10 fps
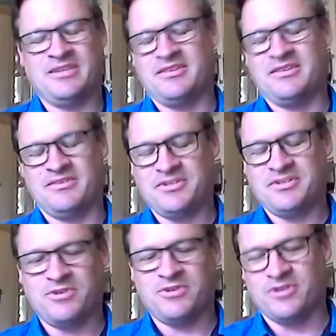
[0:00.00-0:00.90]
this
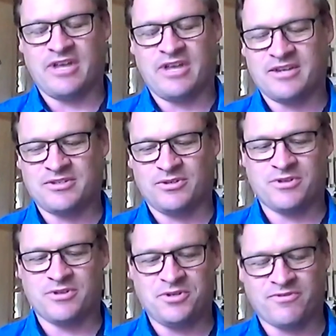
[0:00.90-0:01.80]
one took a lot of soul
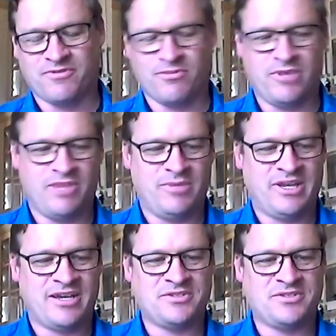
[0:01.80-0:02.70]
searching for me
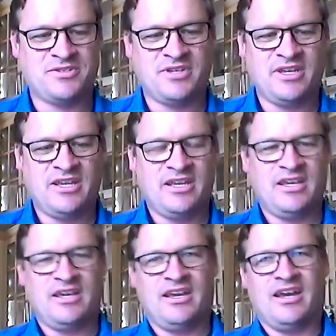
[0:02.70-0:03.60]
because,
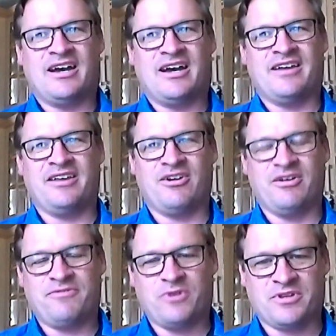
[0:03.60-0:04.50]

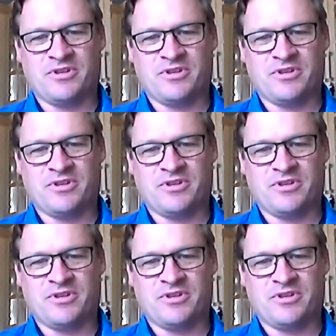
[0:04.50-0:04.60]
unfortunately, in